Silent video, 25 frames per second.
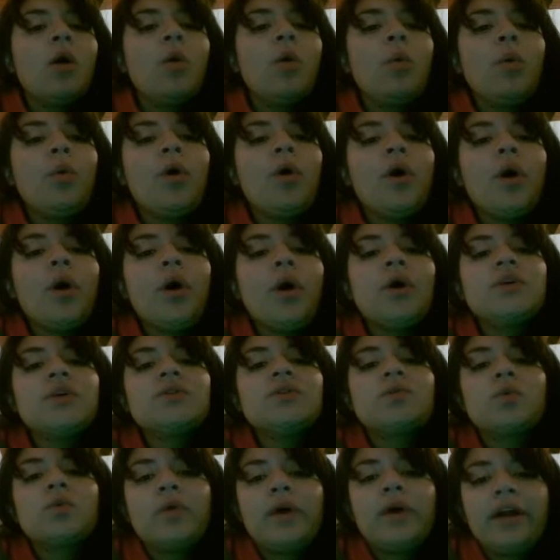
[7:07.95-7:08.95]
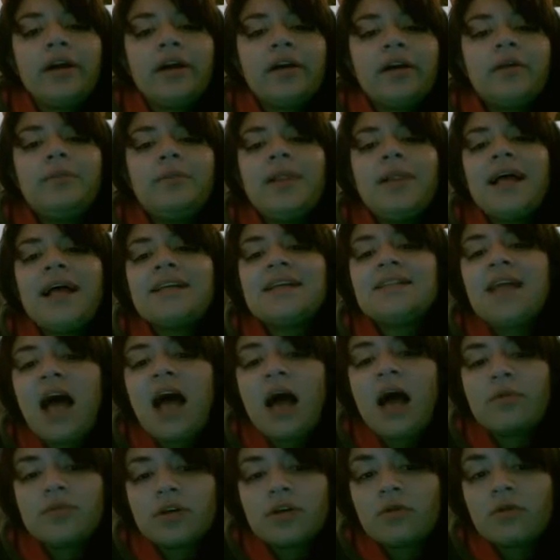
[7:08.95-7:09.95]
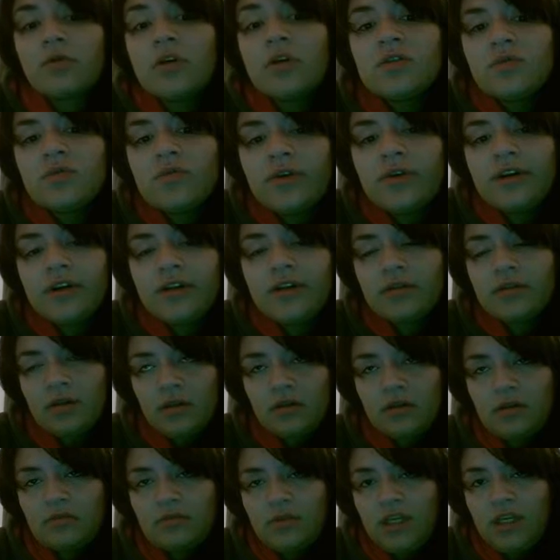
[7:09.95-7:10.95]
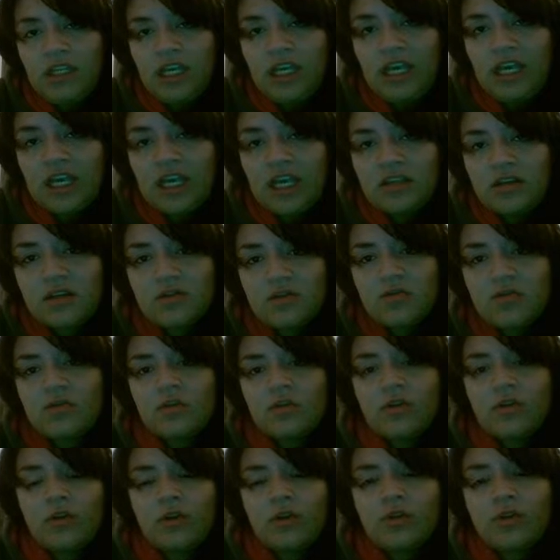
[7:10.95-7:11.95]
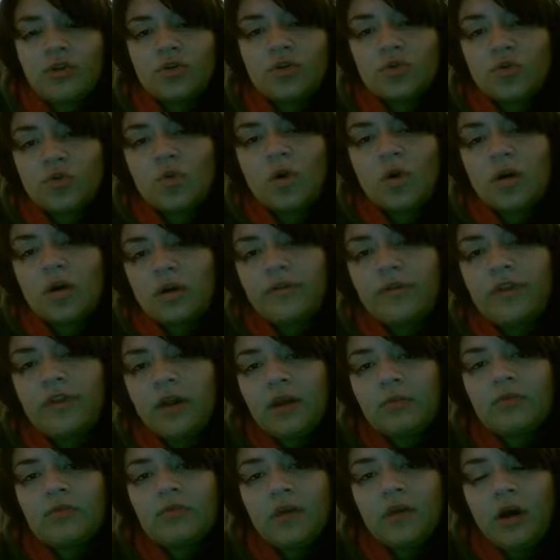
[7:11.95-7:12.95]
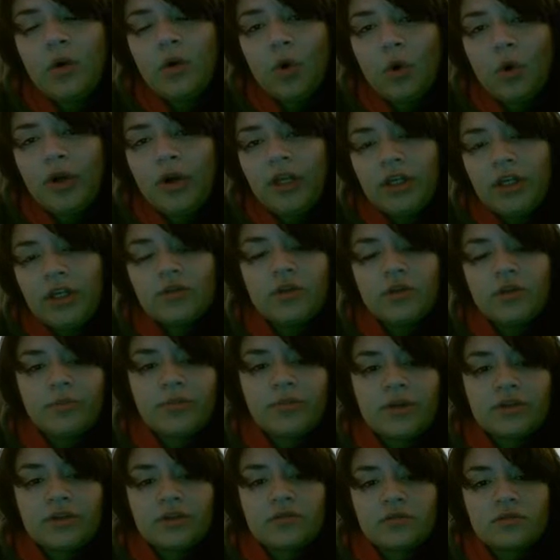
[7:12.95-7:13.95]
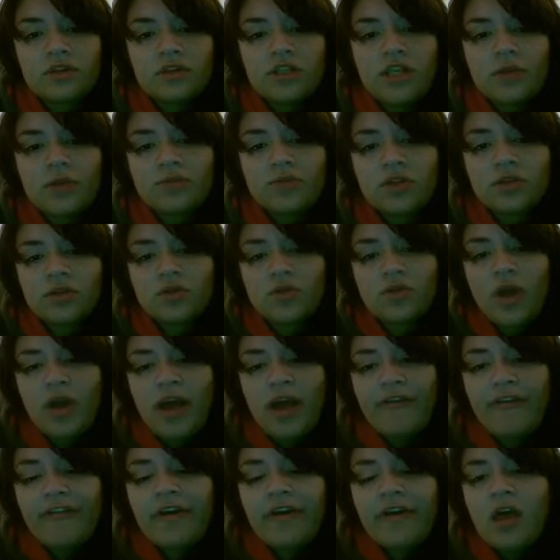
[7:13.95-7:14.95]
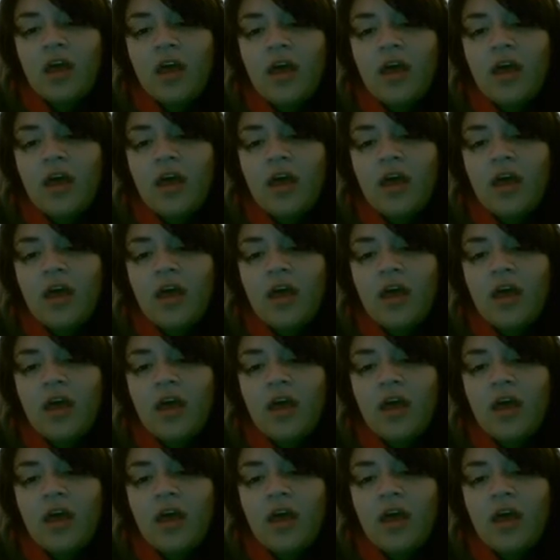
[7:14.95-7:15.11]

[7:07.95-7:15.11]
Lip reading: Was, where plus subject. Was, where indicates that you are going to use one of them according to the person, the subject you have.